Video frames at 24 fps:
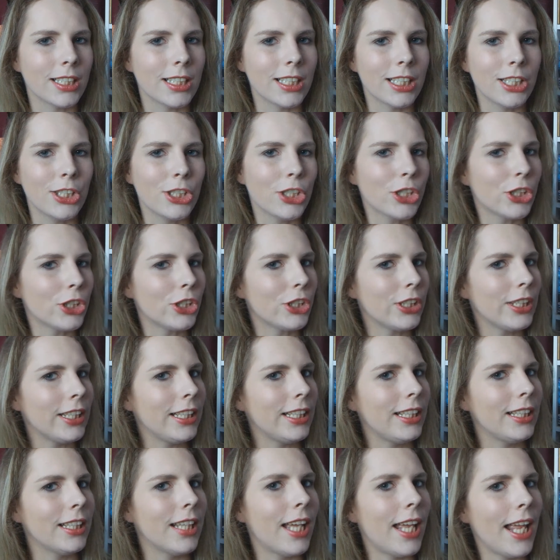
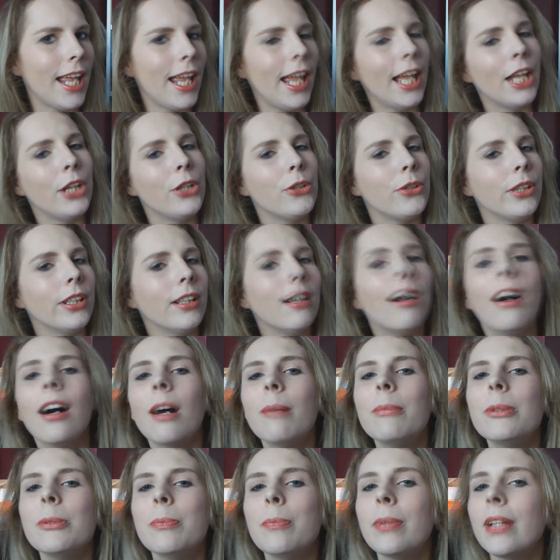Attorney Andrea
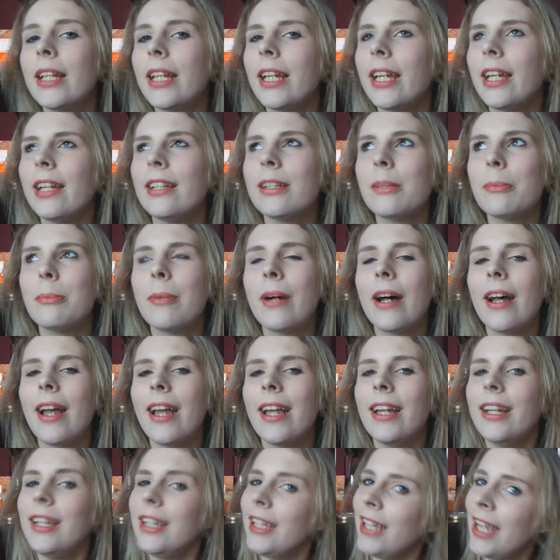Hobbs, played
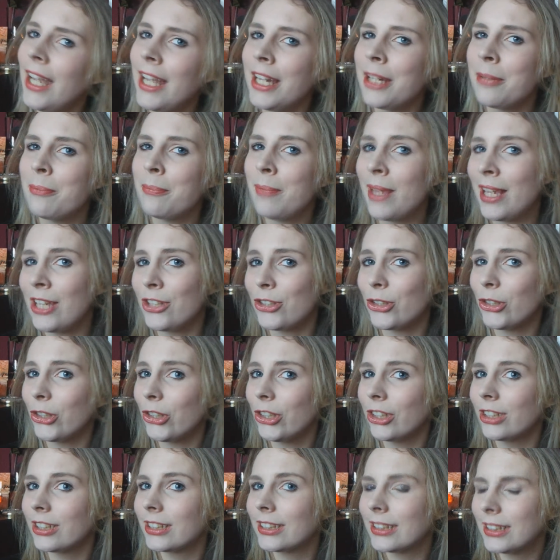by Kathe
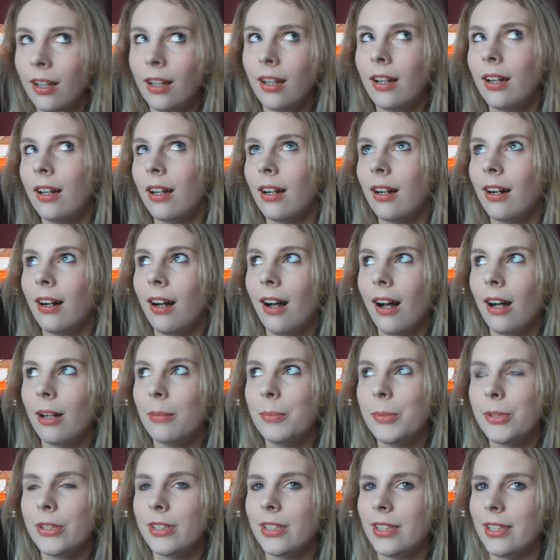Mazur.
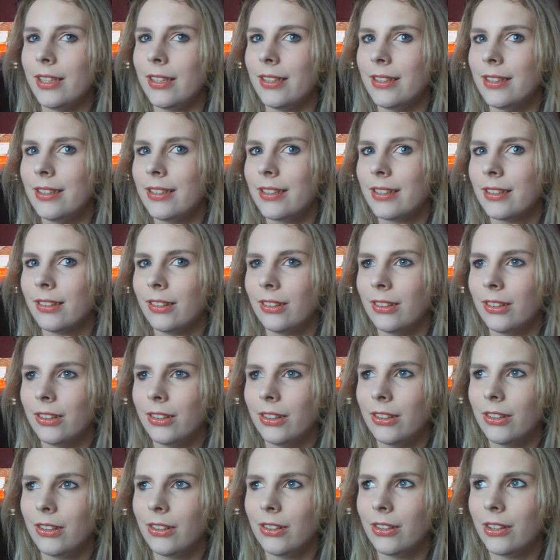Hobbs is
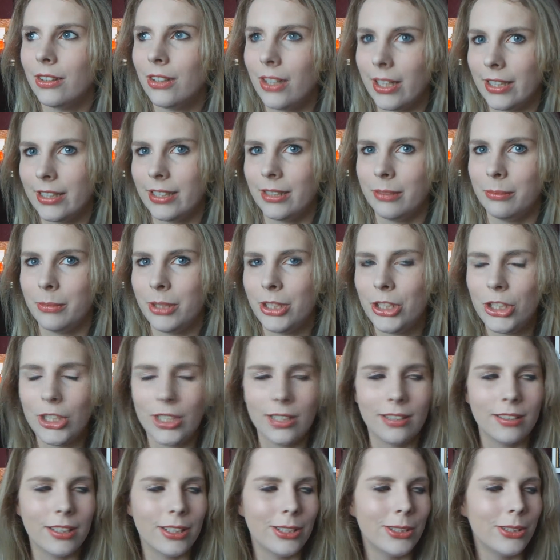awesome.
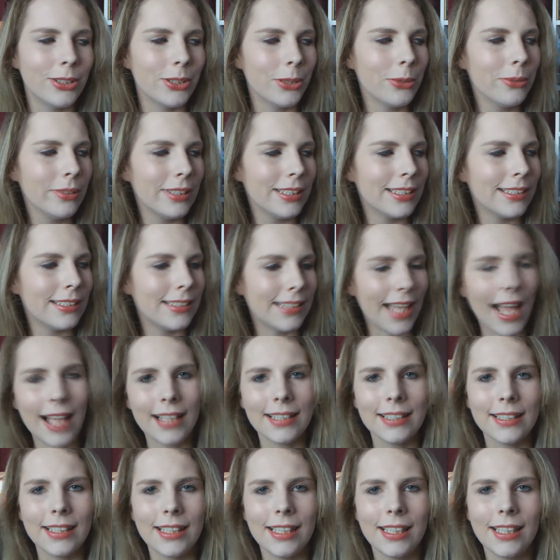She is so
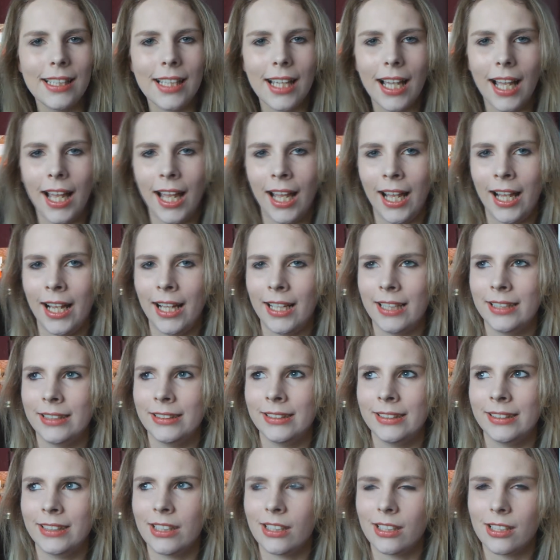sassy and
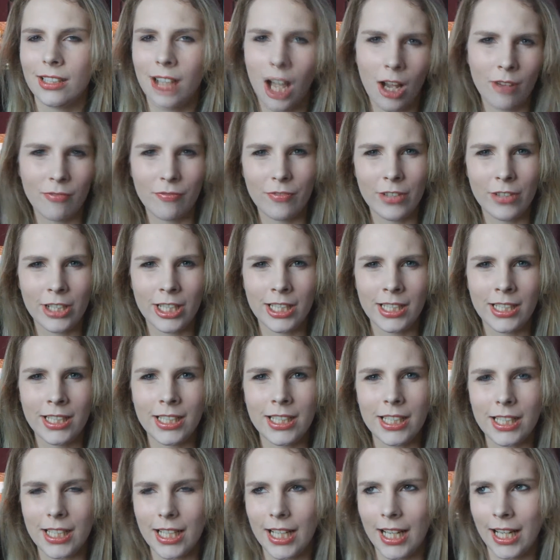
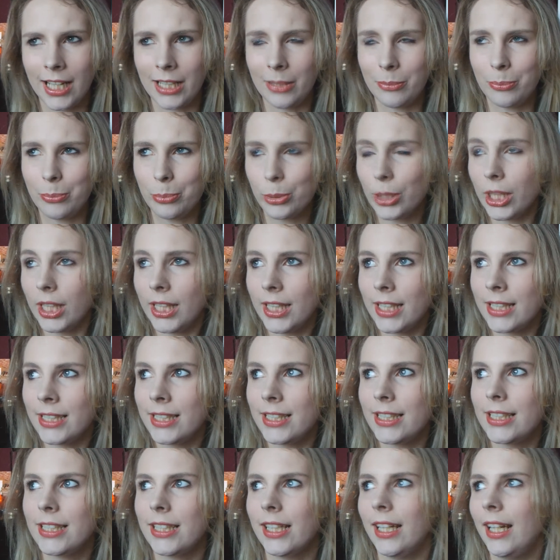confident and
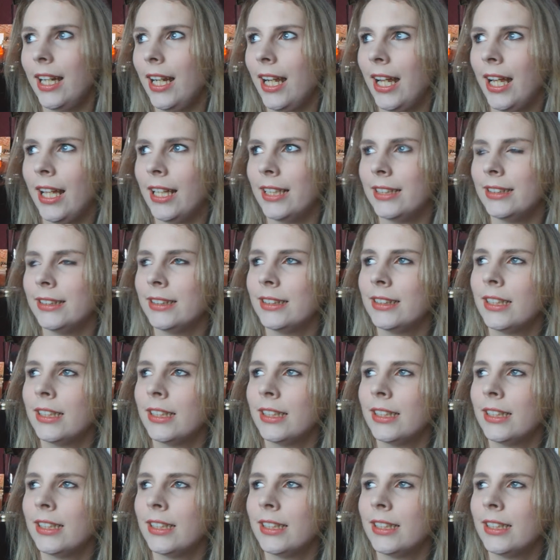brilliant, and